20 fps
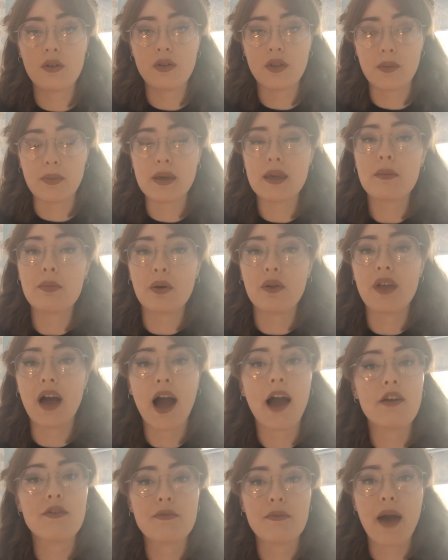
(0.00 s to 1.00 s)
the people that
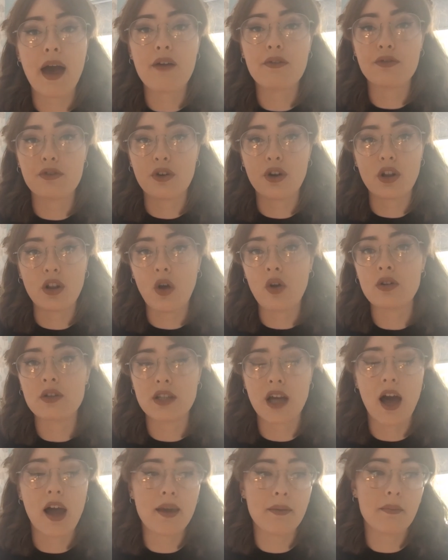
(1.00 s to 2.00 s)
I've met for a long
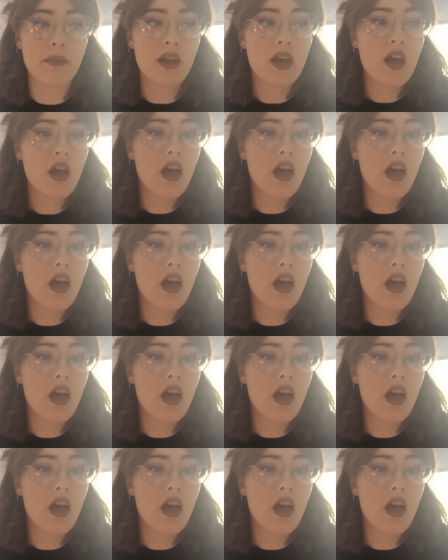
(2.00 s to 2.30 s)
time.